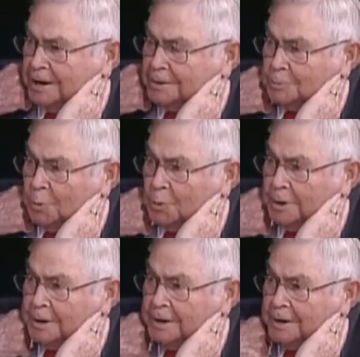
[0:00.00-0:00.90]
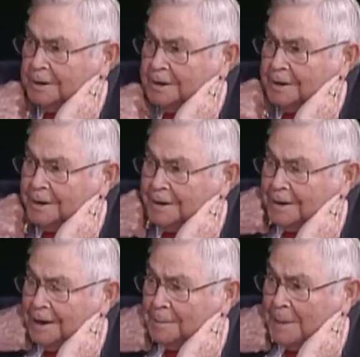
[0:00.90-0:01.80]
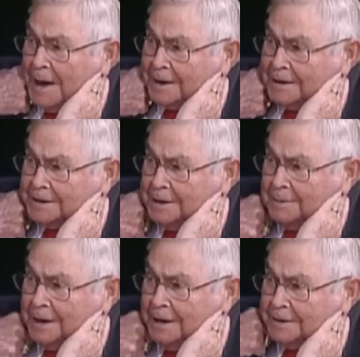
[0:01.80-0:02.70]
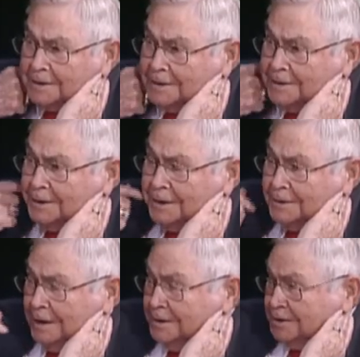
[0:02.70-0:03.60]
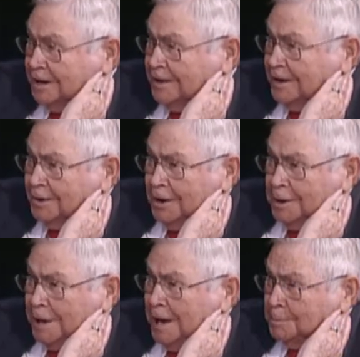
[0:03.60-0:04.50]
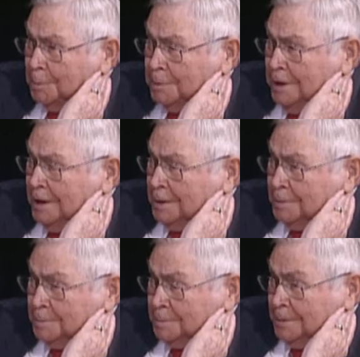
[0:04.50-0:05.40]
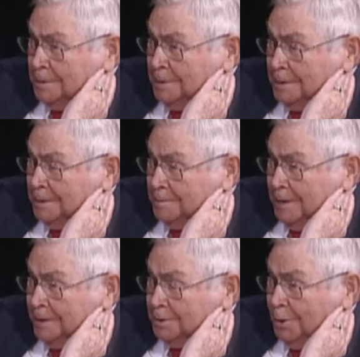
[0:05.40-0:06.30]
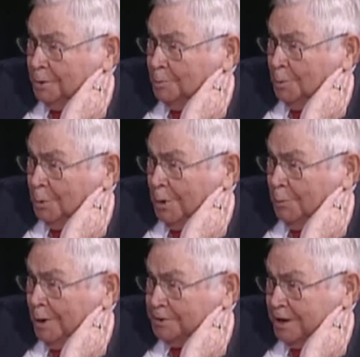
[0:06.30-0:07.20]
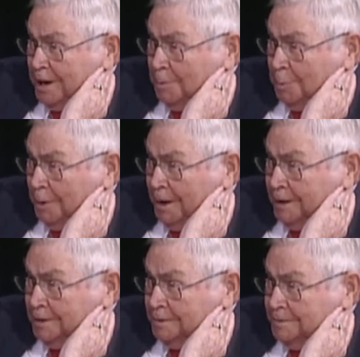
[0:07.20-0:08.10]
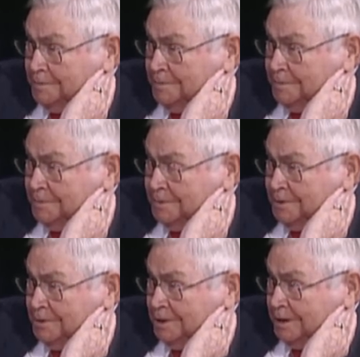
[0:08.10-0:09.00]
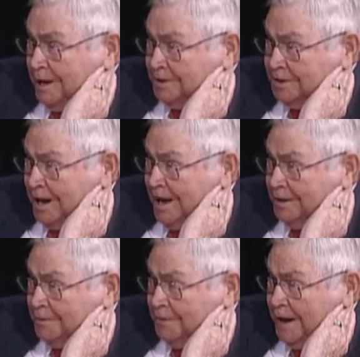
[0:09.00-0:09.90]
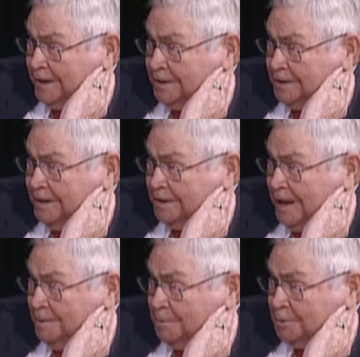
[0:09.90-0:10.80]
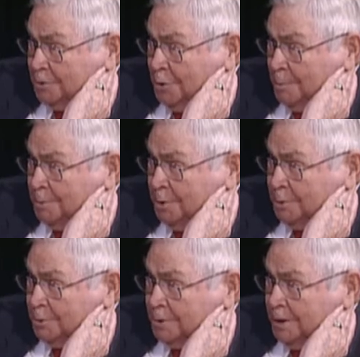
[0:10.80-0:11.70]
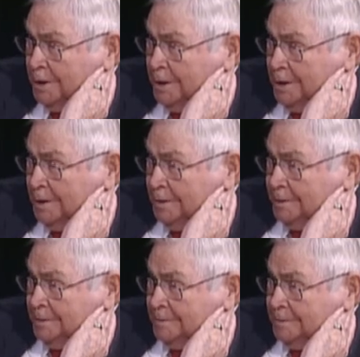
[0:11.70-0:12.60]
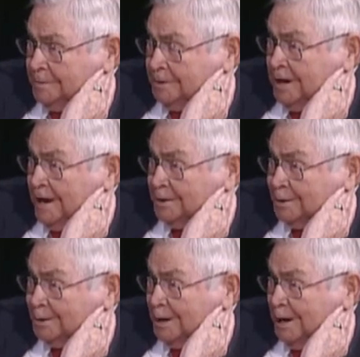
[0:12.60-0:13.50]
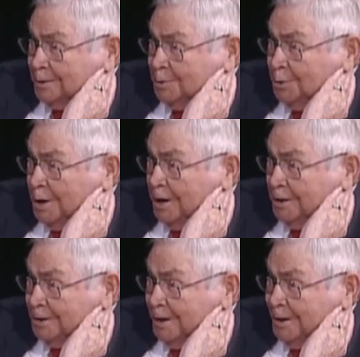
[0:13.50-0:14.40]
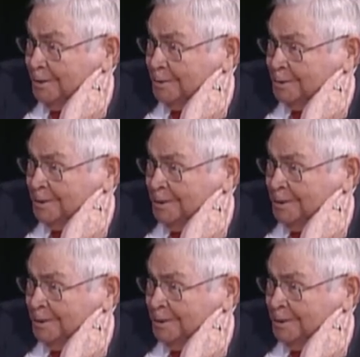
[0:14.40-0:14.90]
is wore in here, and magnets coming out of you see that on an animal. My daughter won't watch Animal Planet. She can't stand the fact that these animals are so abused. She has 2 Cairn Terriers.